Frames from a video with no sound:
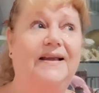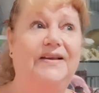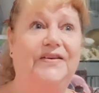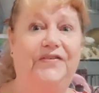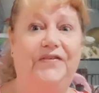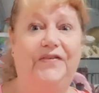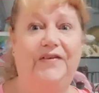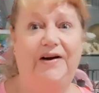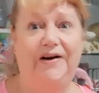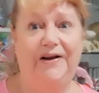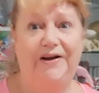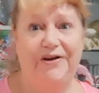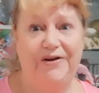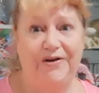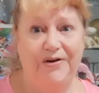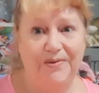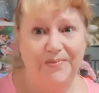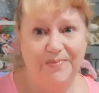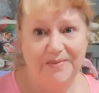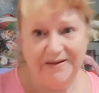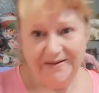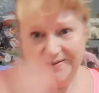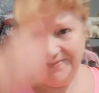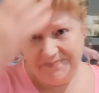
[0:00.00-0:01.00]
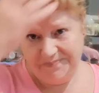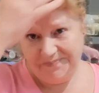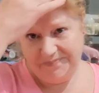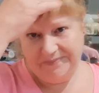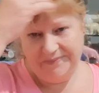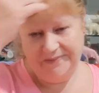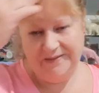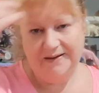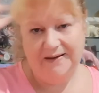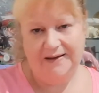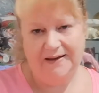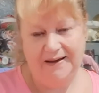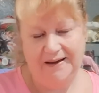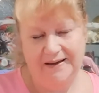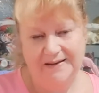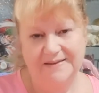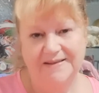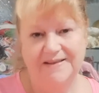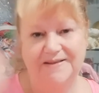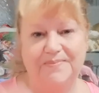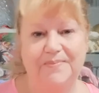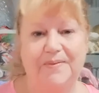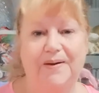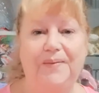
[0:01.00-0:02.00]
It's very humid,
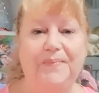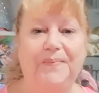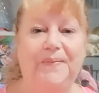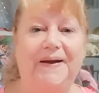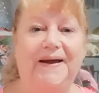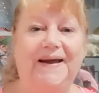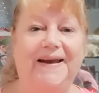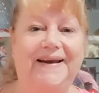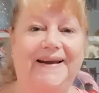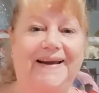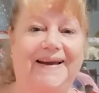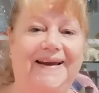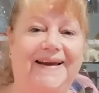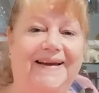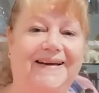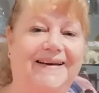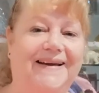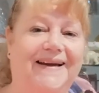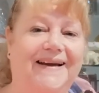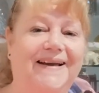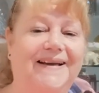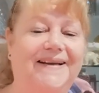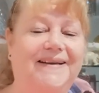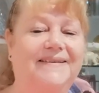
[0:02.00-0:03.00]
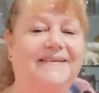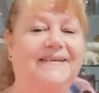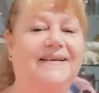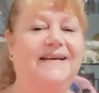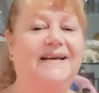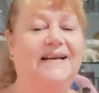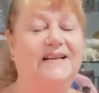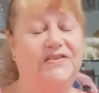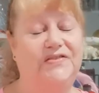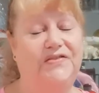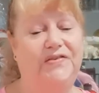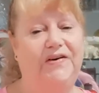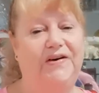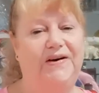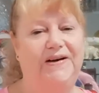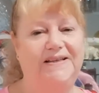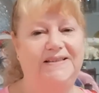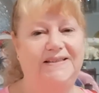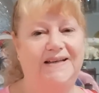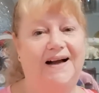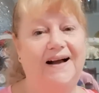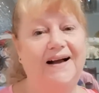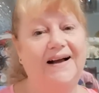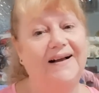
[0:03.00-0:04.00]
hence my bad hair day. It's very
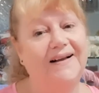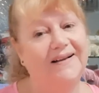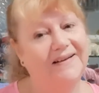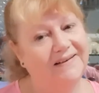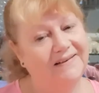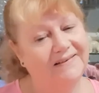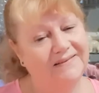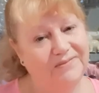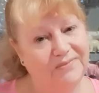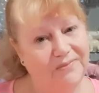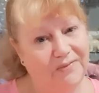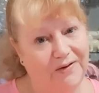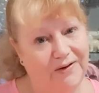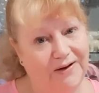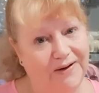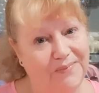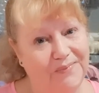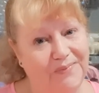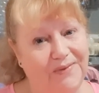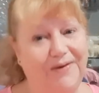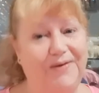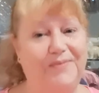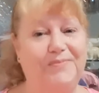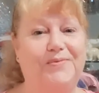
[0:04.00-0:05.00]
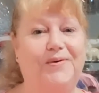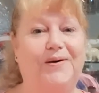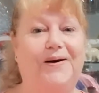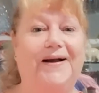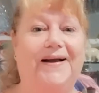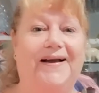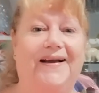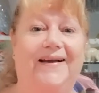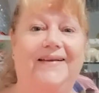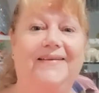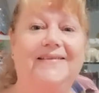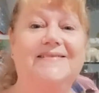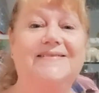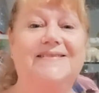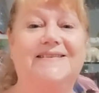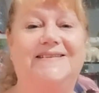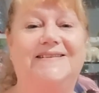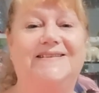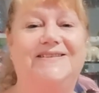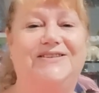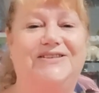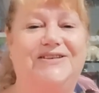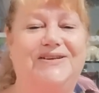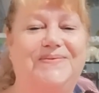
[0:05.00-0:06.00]
dark, why I'm wearing bright colors
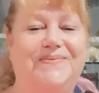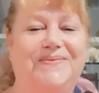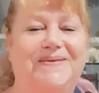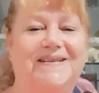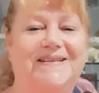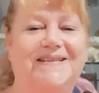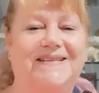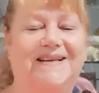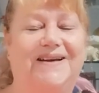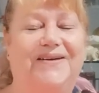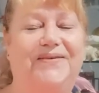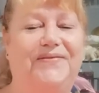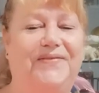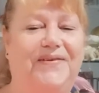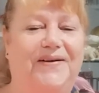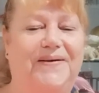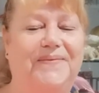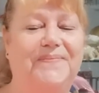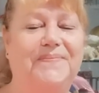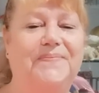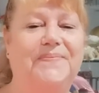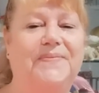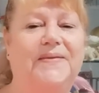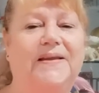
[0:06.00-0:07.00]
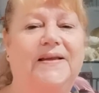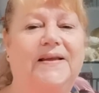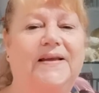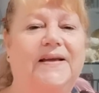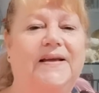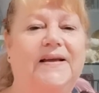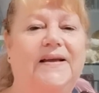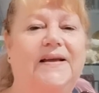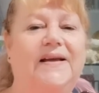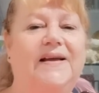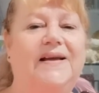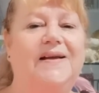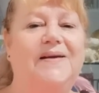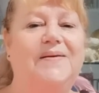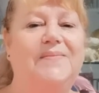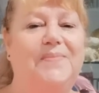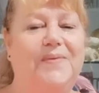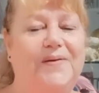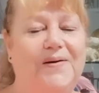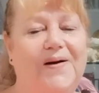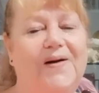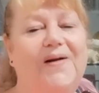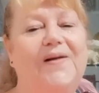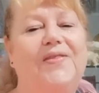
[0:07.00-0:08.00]
to cheer myself up.
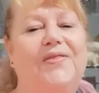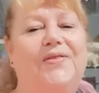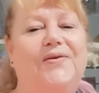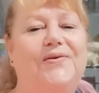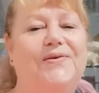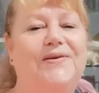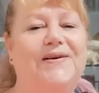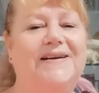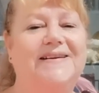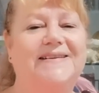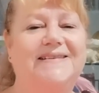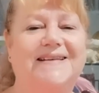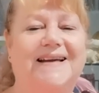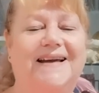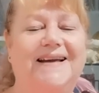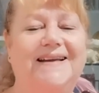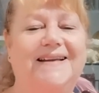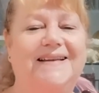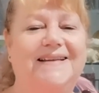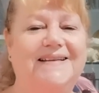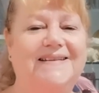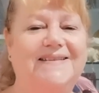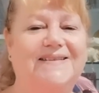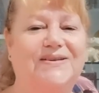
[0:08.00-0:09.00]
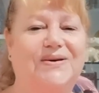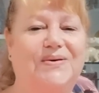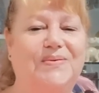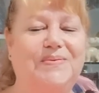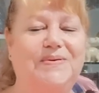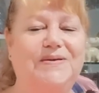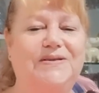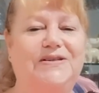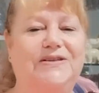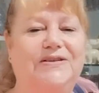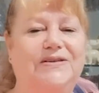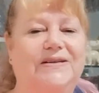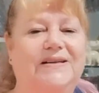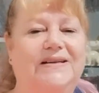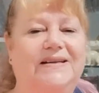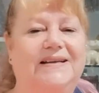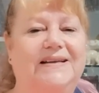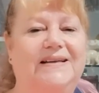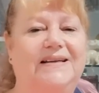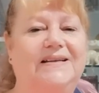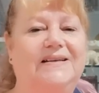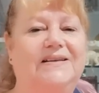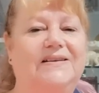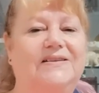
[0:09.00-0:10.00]
But I thought I'd take this
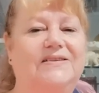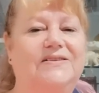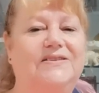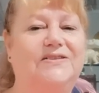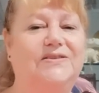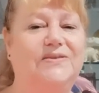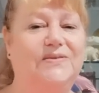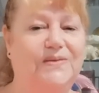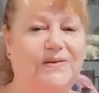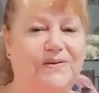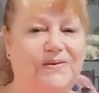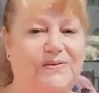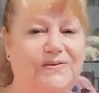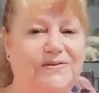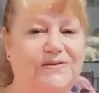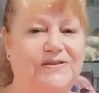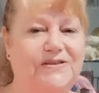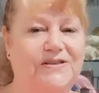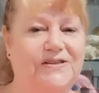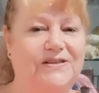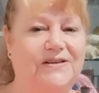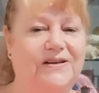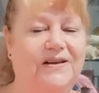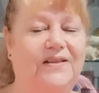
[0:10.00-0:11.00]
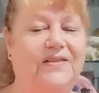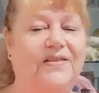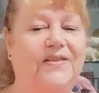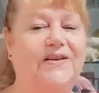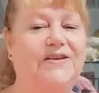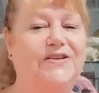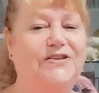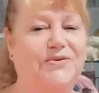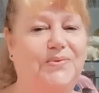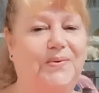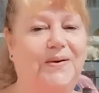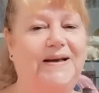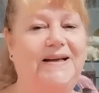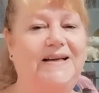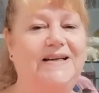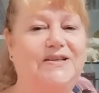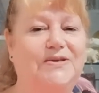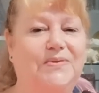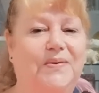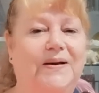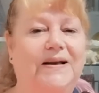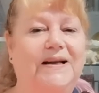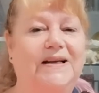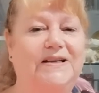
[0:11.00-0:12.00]
opportunity to launch the twenty
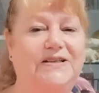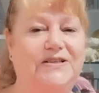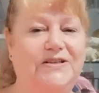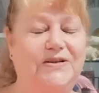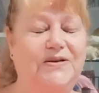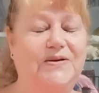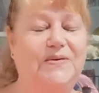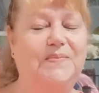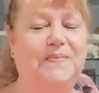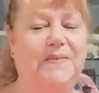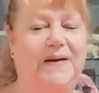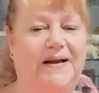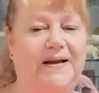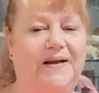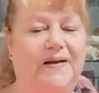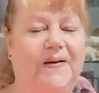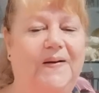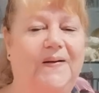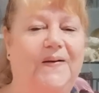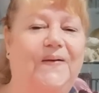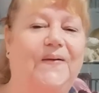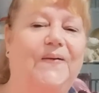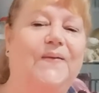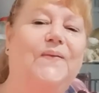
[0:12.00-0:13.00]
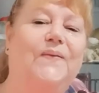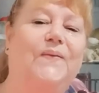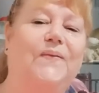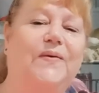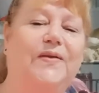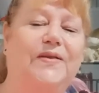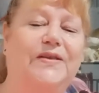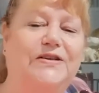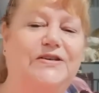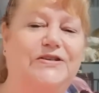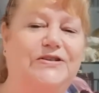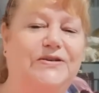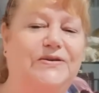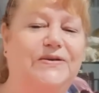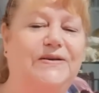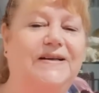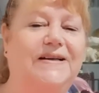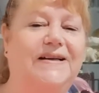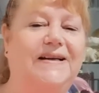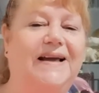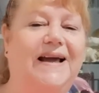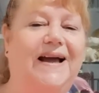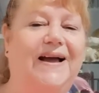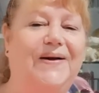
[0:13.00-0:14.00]
twenty-two Make Along with
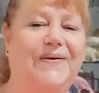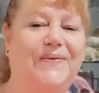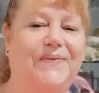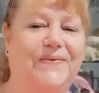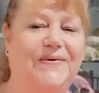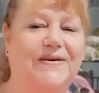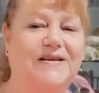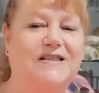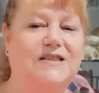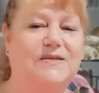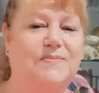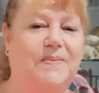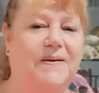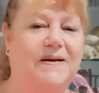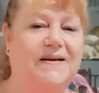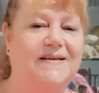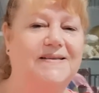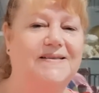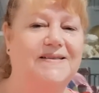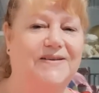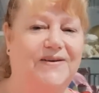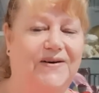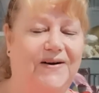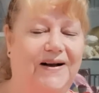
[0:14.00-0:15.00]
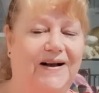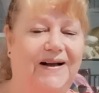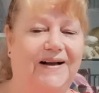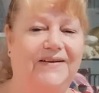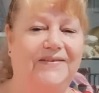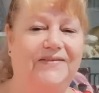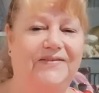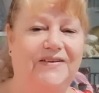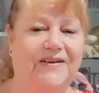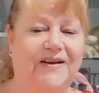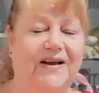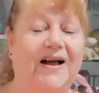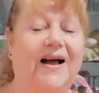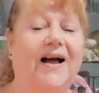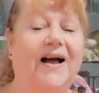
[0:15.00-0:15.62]
Judy at Witch Peacecraft.